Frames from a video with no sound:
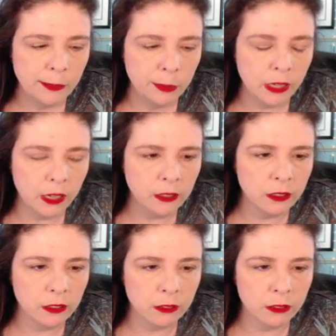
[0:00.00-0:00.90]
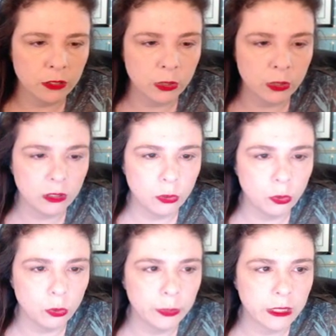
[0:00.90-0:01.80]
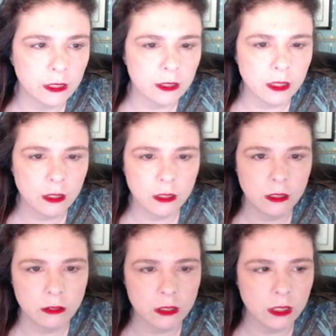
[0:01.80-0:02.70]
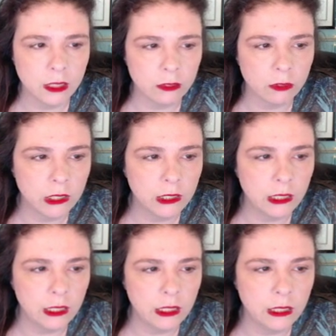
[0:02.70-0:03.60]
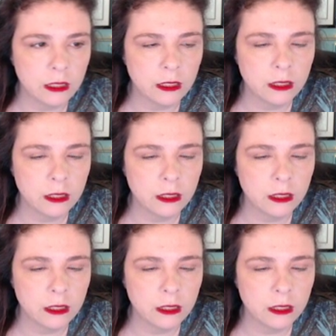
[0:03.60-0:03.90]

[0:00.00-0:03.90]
But I thought it was really cool because I thought it was like a really neat